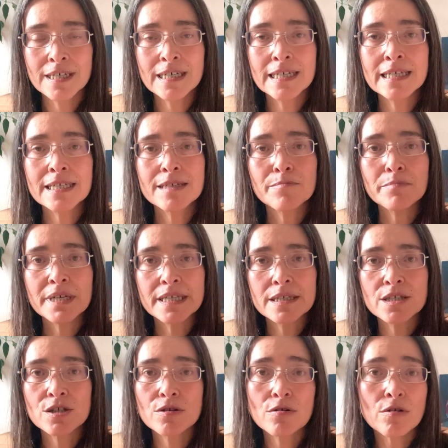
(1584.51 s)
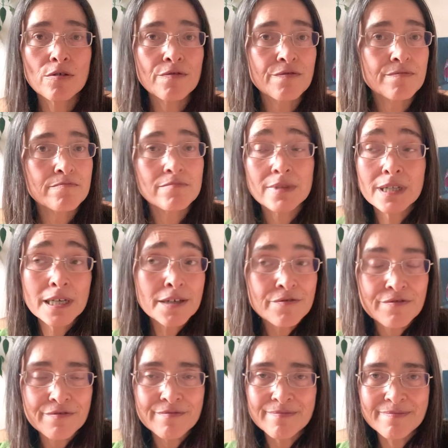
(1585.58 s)
in the midst of
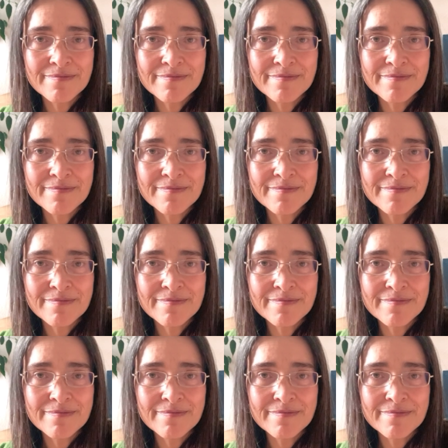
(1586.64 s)
life.